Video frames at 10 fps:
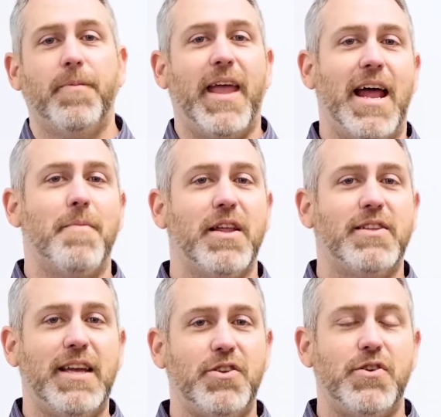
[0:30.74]
And I'm going to
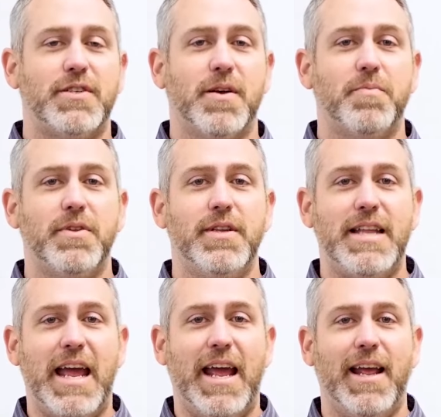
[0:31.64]
teach you something
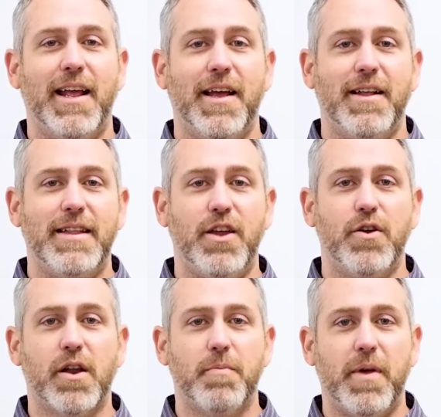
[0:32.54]
today that
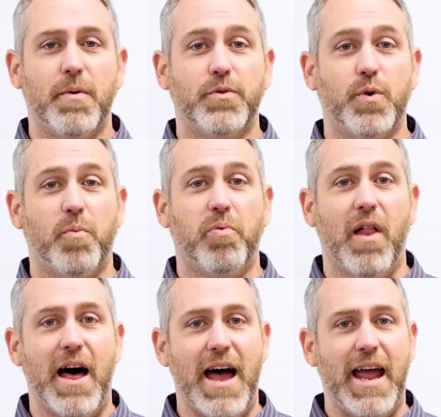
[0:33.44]
you're going to be able to
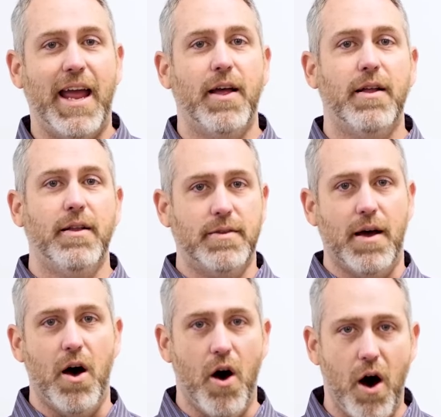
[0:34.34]
apply
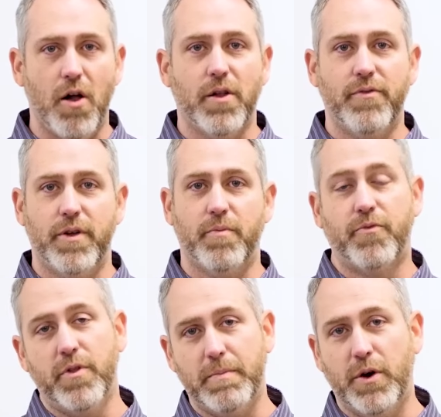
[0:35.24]
to all of them
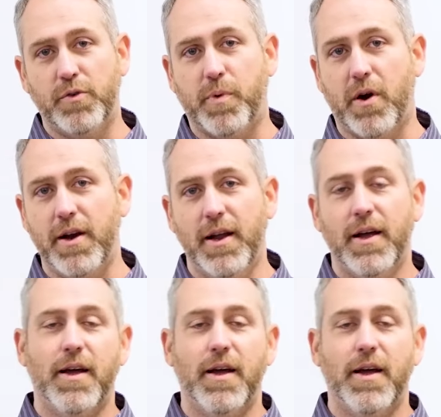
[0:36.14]
for the most part.